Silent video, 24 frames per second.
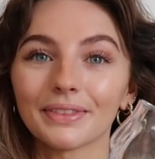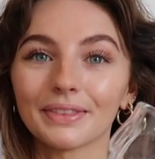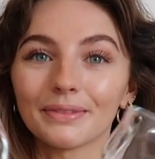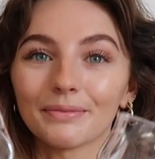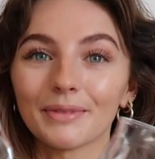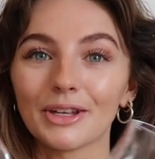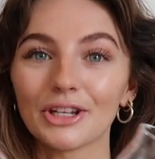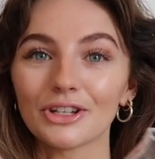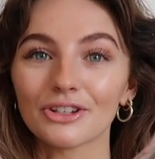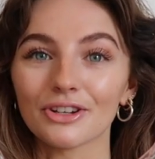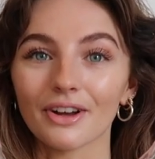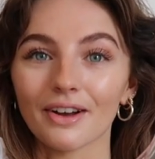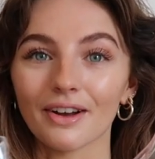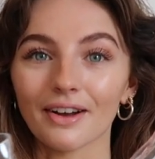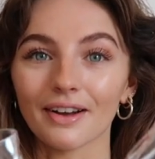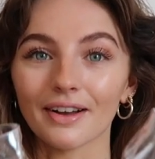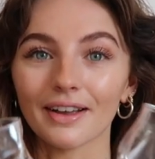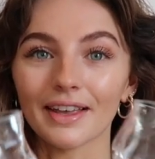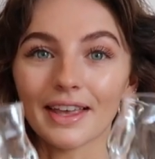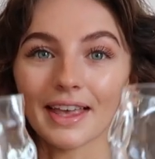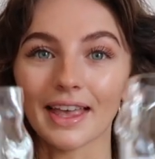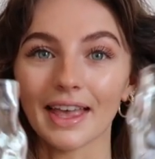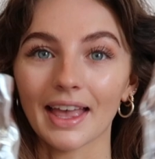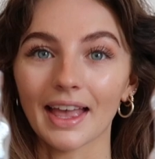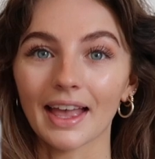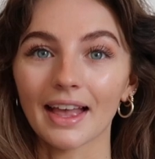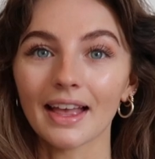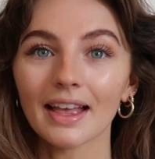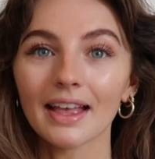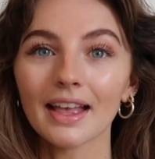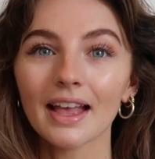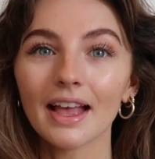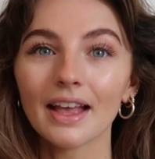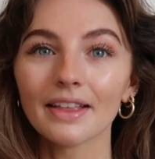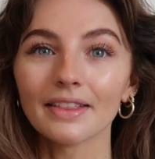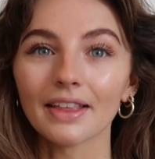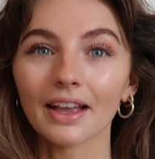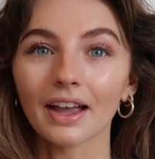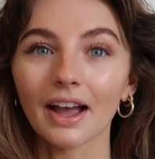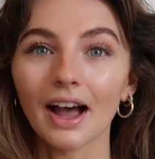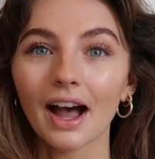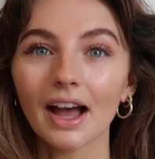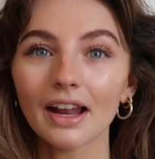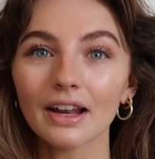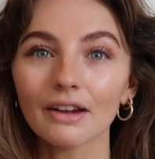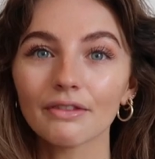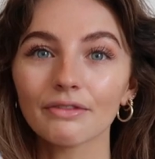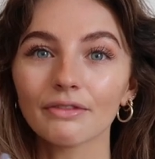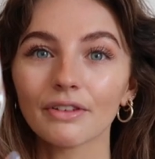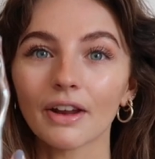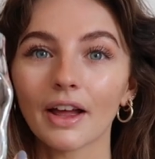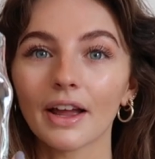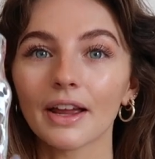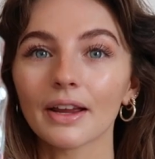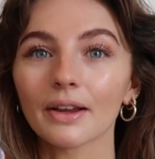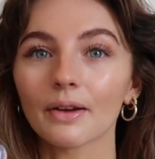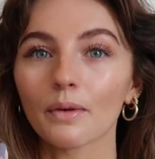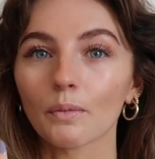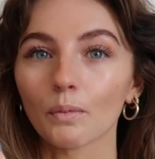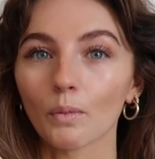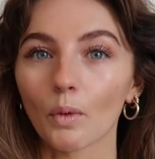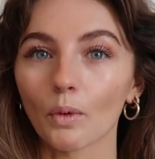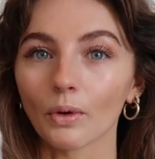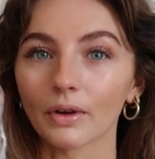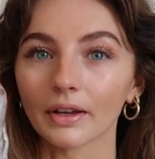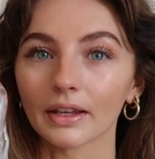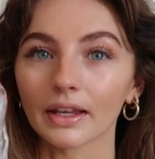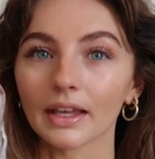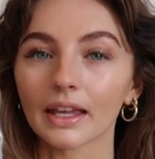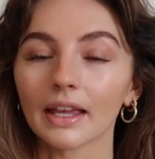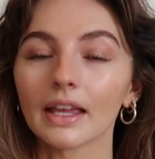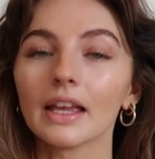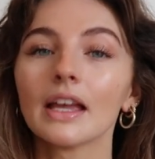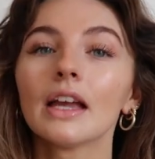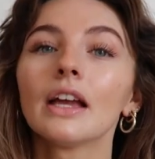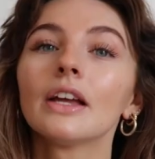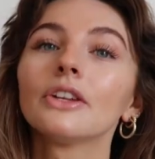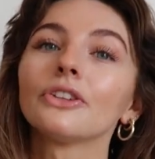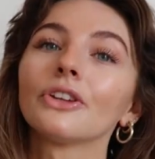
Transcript: which are here. They're kind of like wonky.